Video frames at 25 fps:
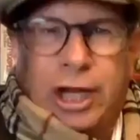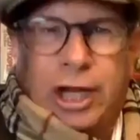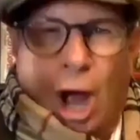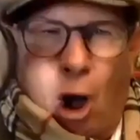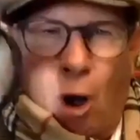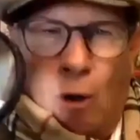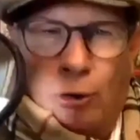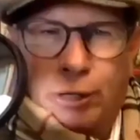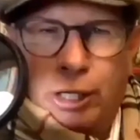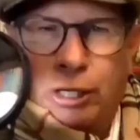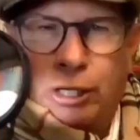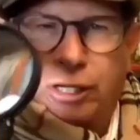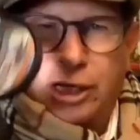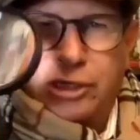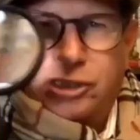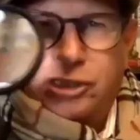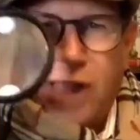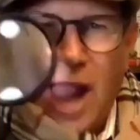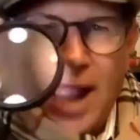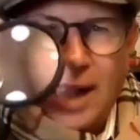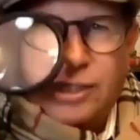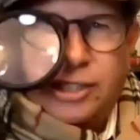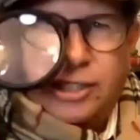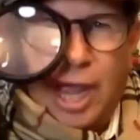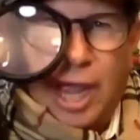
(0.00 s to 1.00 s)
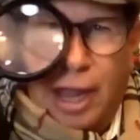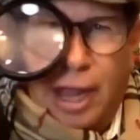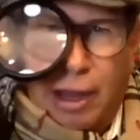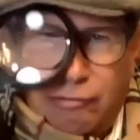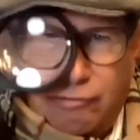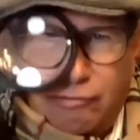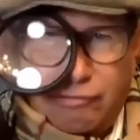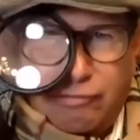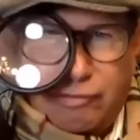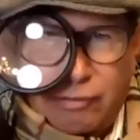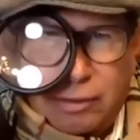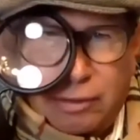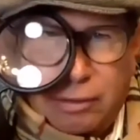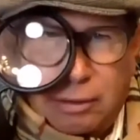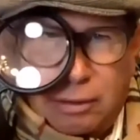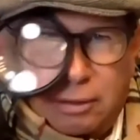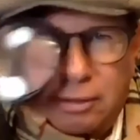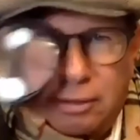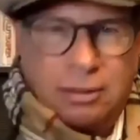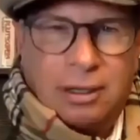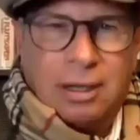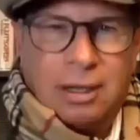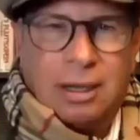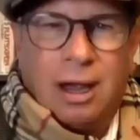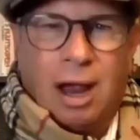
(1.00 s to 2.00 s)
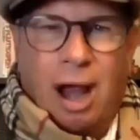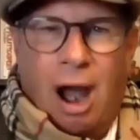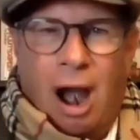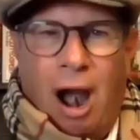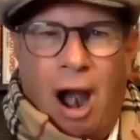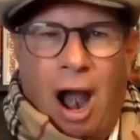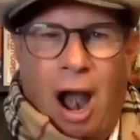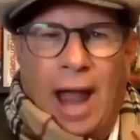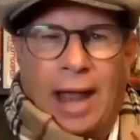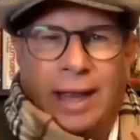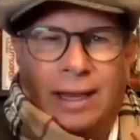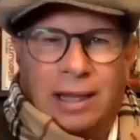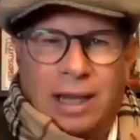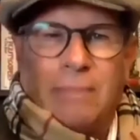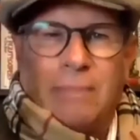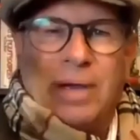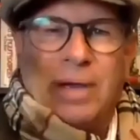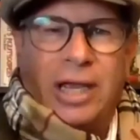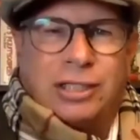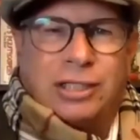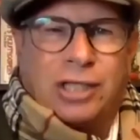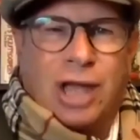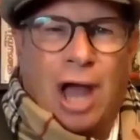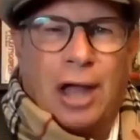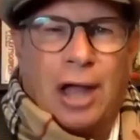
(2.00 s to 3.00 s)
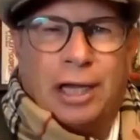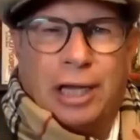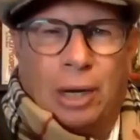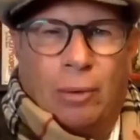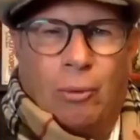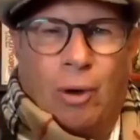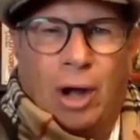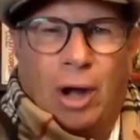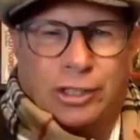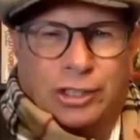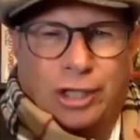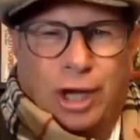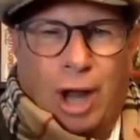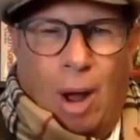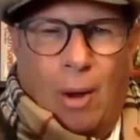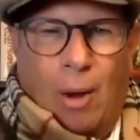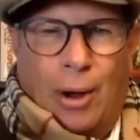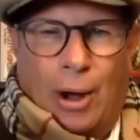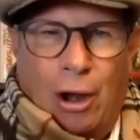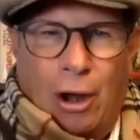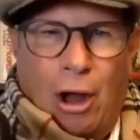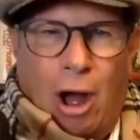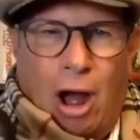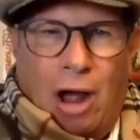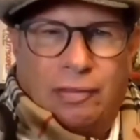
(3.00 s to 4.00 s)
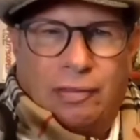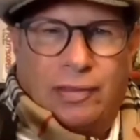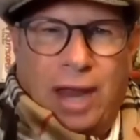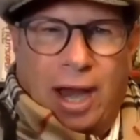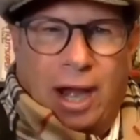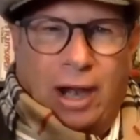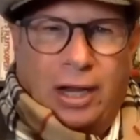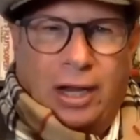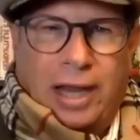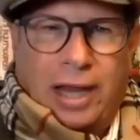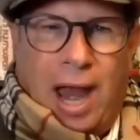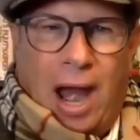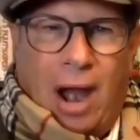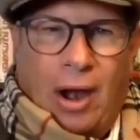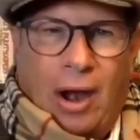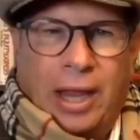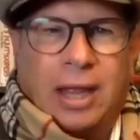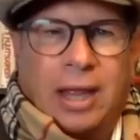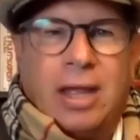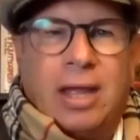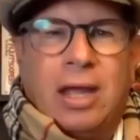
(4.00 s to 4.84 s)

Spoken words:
odor detective. All right, let me tell you what's going on there, Gary.